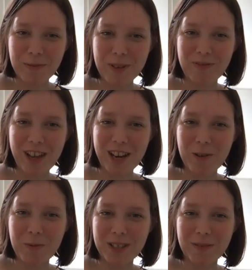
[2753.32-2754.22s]
it's been fun. I
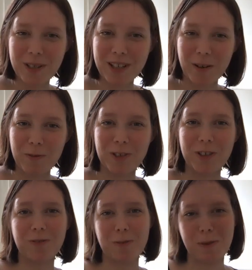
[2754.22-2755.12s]
hope it's been
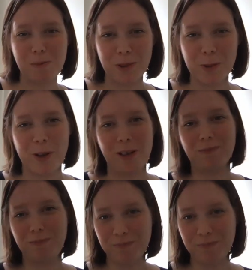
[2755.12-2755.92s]
helpful for people as well.